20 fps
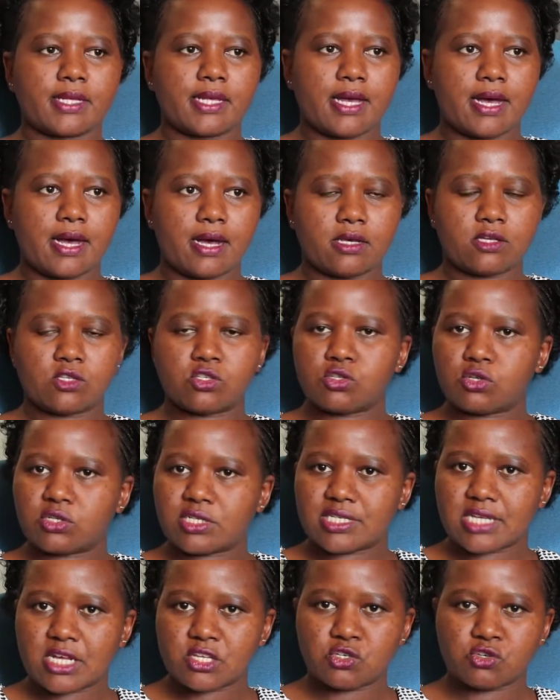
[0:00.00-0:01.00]
It's not
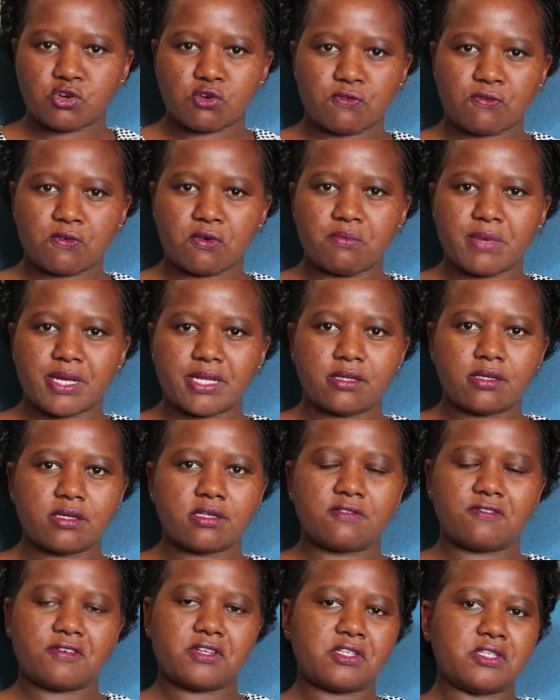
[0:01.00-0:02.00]
surgical for men,
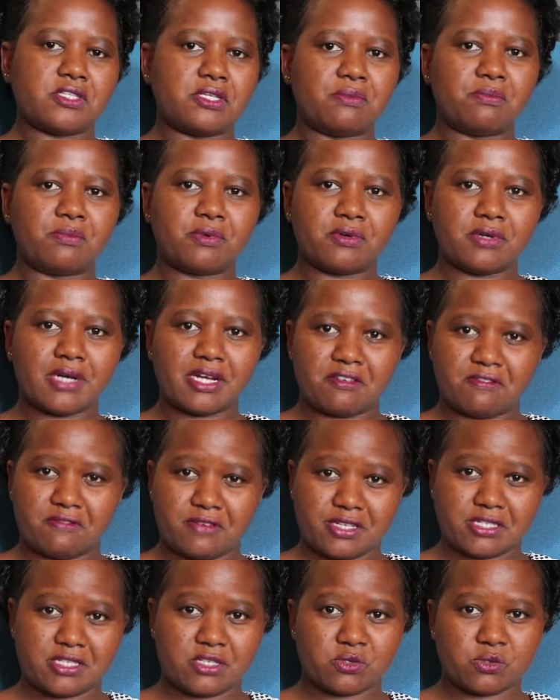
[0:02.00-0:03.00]
it's very simple and
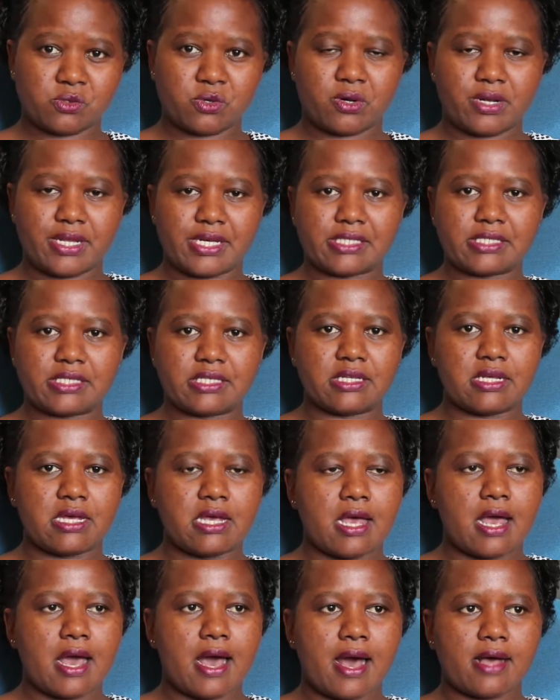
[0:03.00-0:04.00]
very easy to collect,
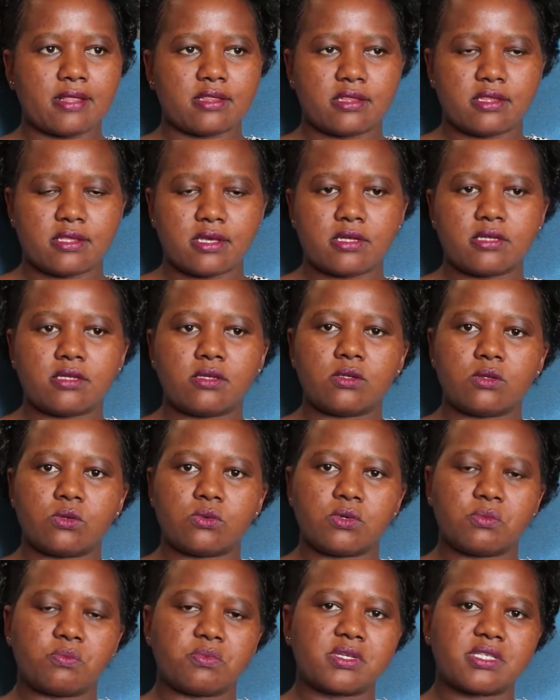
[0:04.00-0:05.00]
and then
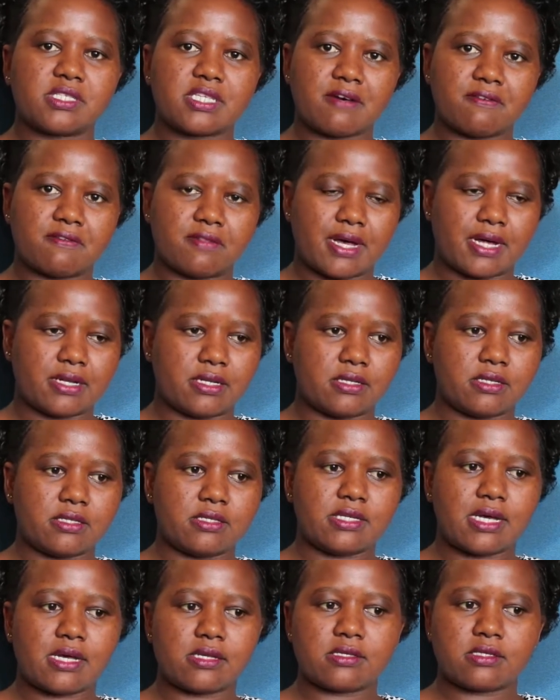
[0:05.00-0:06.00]
we preserve that
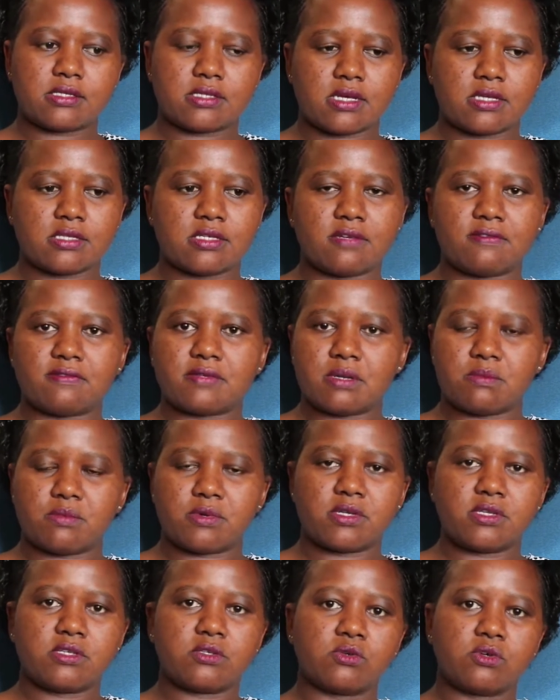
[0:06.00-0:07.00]
just as if
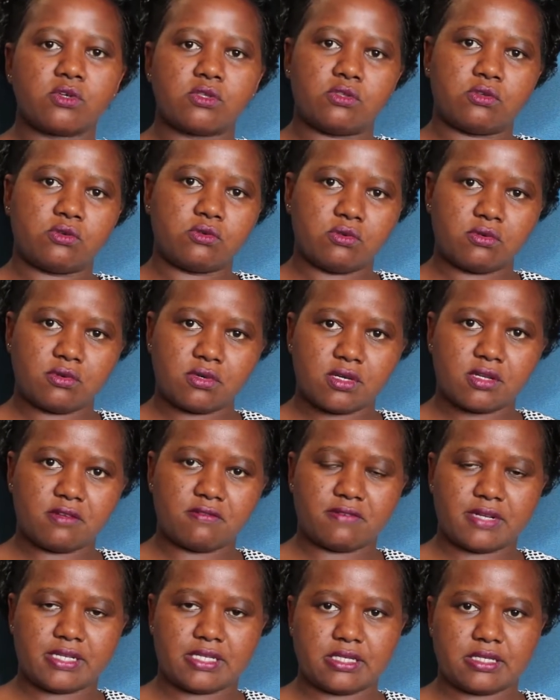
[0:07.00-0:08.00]
somebody is going through
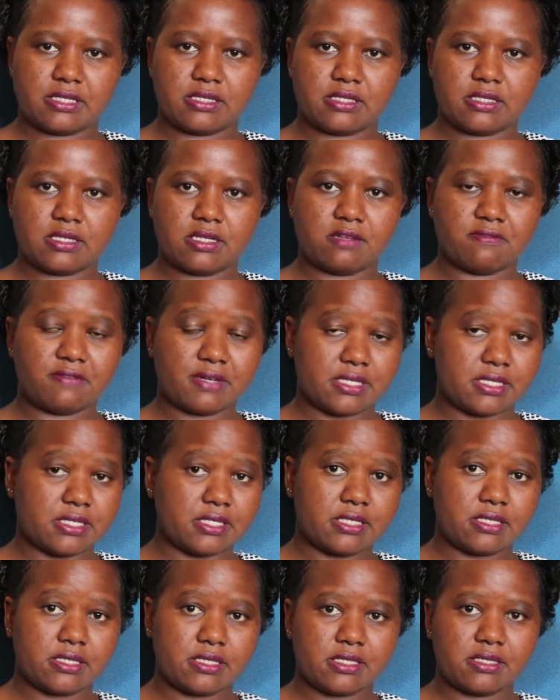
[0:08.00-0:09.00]
infertility
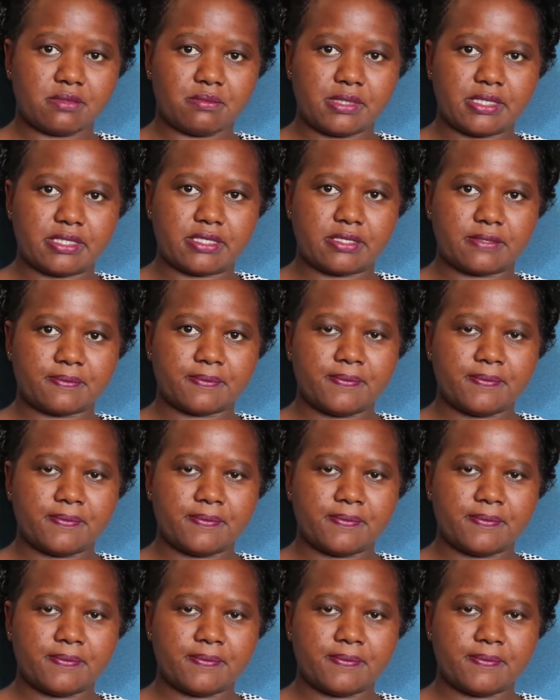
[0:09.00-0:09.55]
treatment.